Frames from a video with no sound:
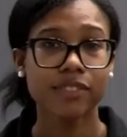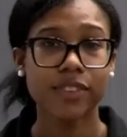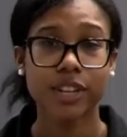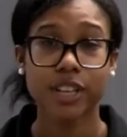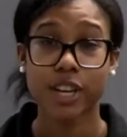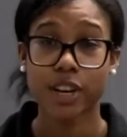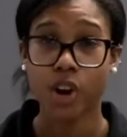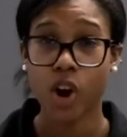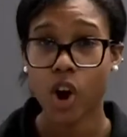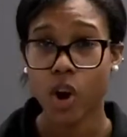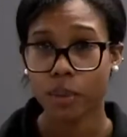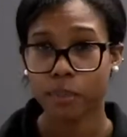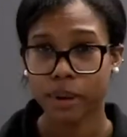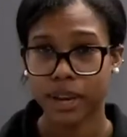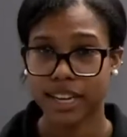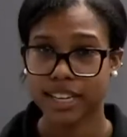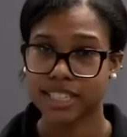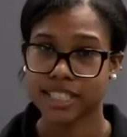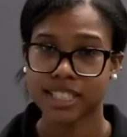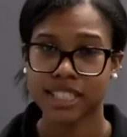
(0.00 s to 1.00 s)
for their
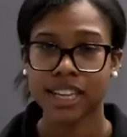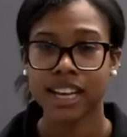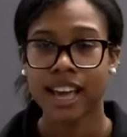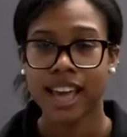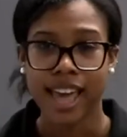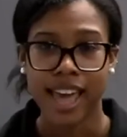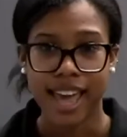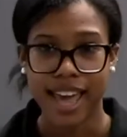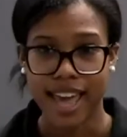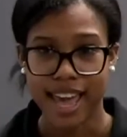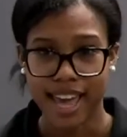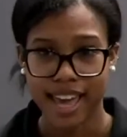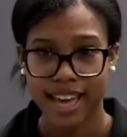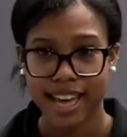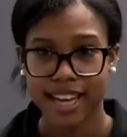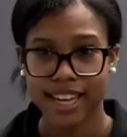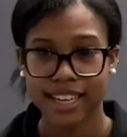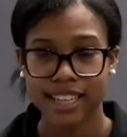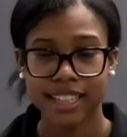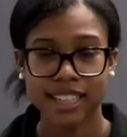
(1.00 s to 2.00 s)
homepage,
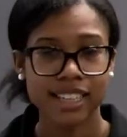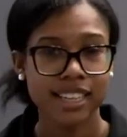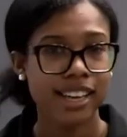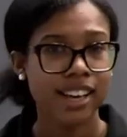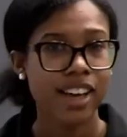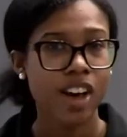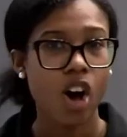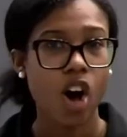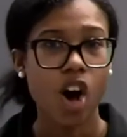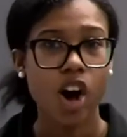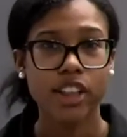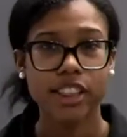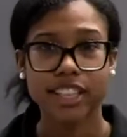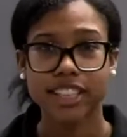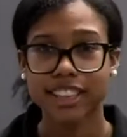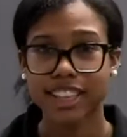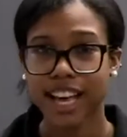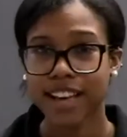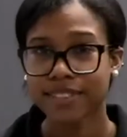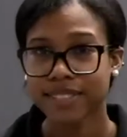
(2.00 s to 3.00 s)
and on
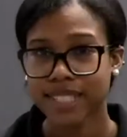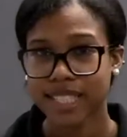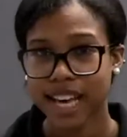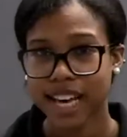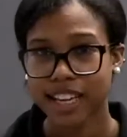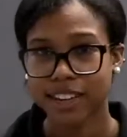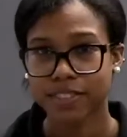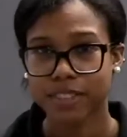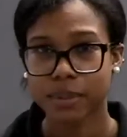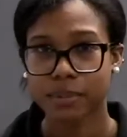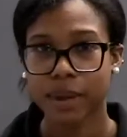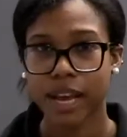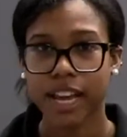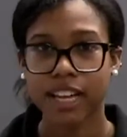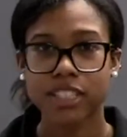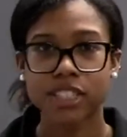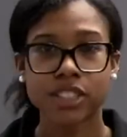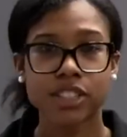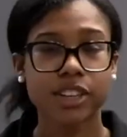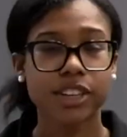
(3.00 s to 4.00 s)
the left side of the
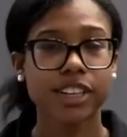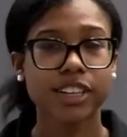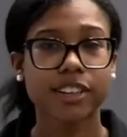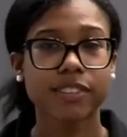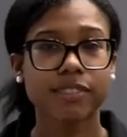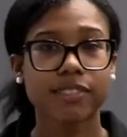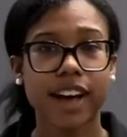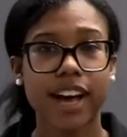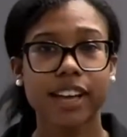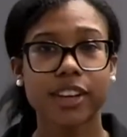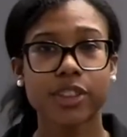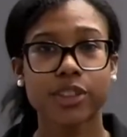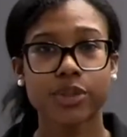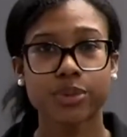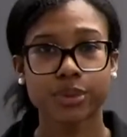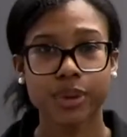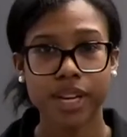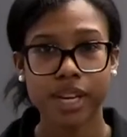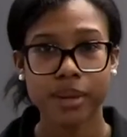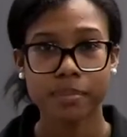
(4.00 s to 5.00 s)
page, you're going to find
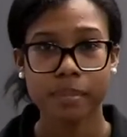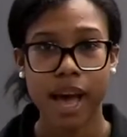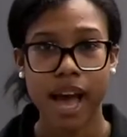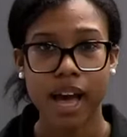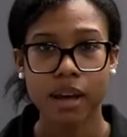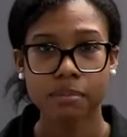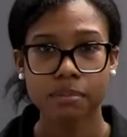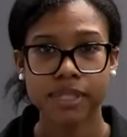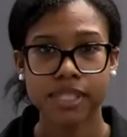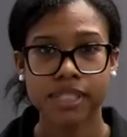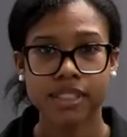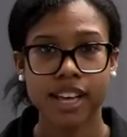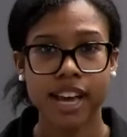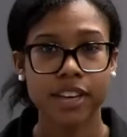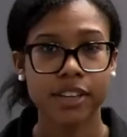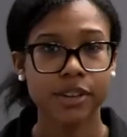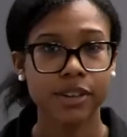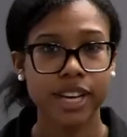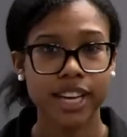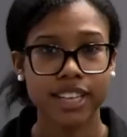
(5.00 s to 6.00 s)
3 maps
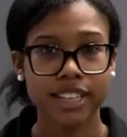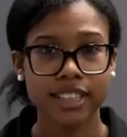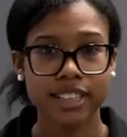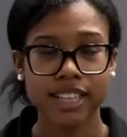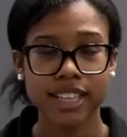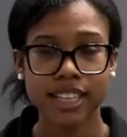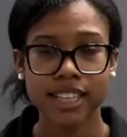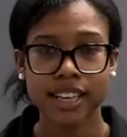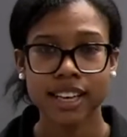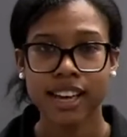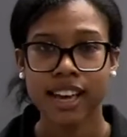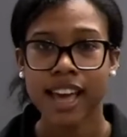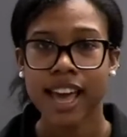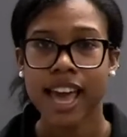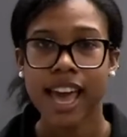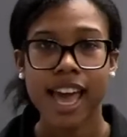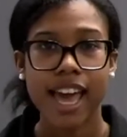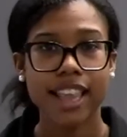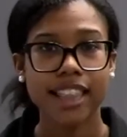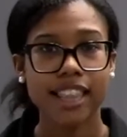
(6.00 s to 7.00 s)
that you can click,
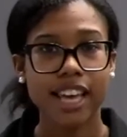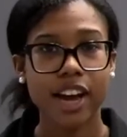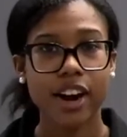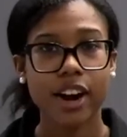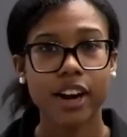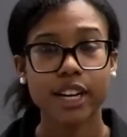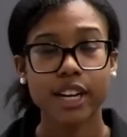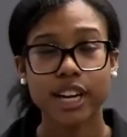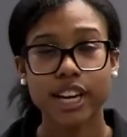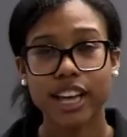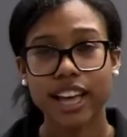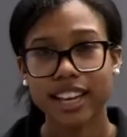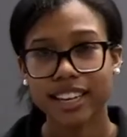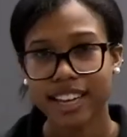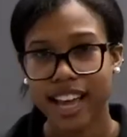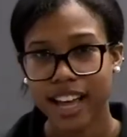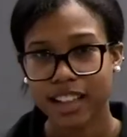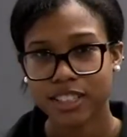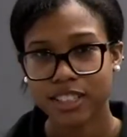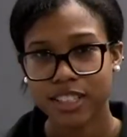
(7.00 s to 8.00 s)
and they are
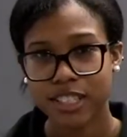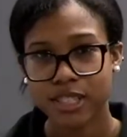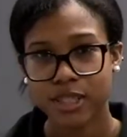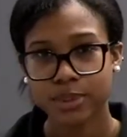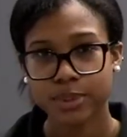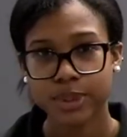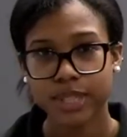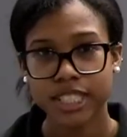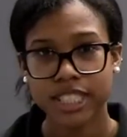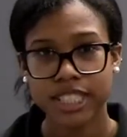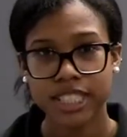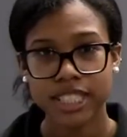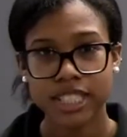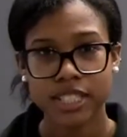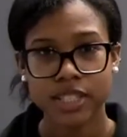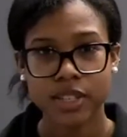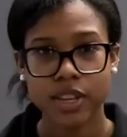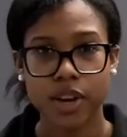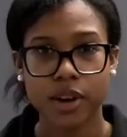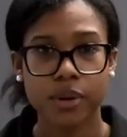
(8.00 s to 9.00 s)
analysis
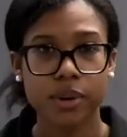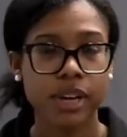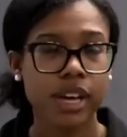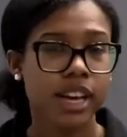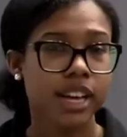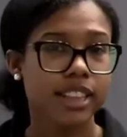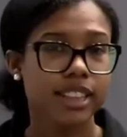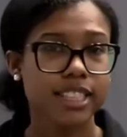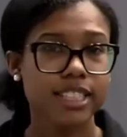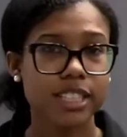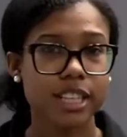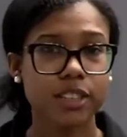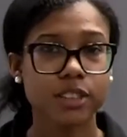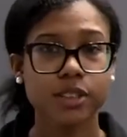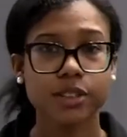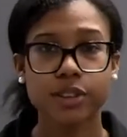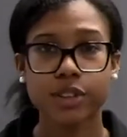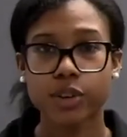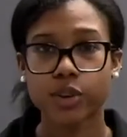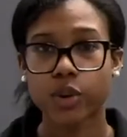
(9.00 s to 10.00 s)
regions, so these
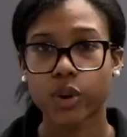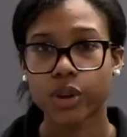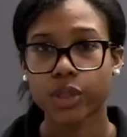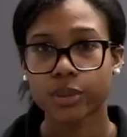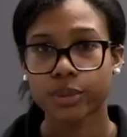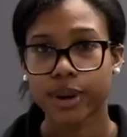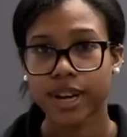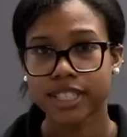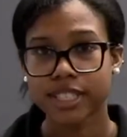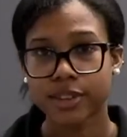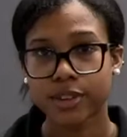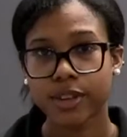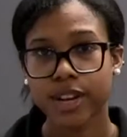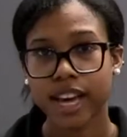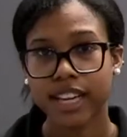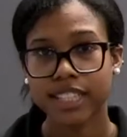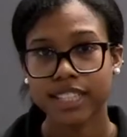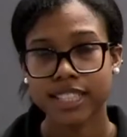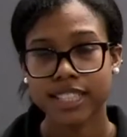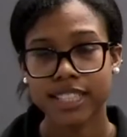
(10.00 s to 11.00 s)
include the Northwest
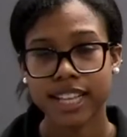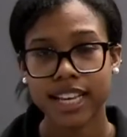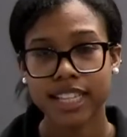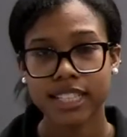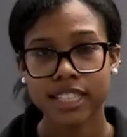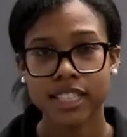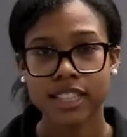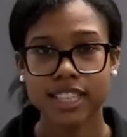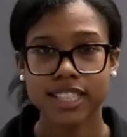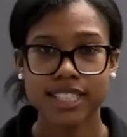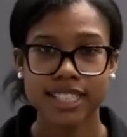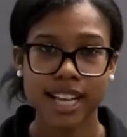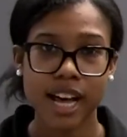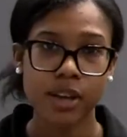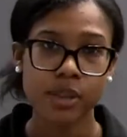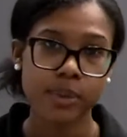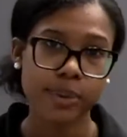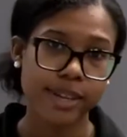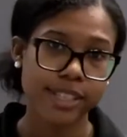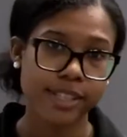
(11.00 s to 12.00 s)
United States, the
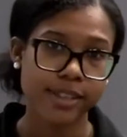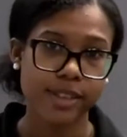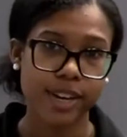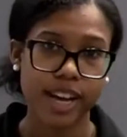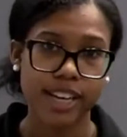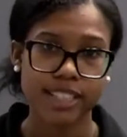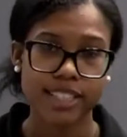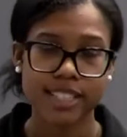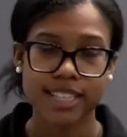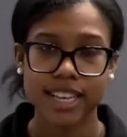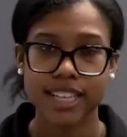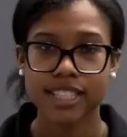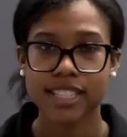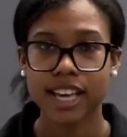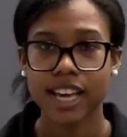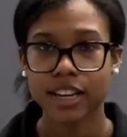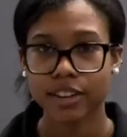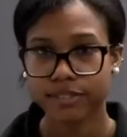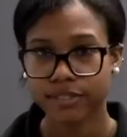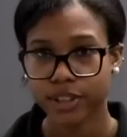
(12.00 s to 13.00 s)
Southwest United States,
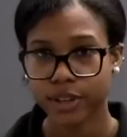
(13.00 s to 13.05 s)
and a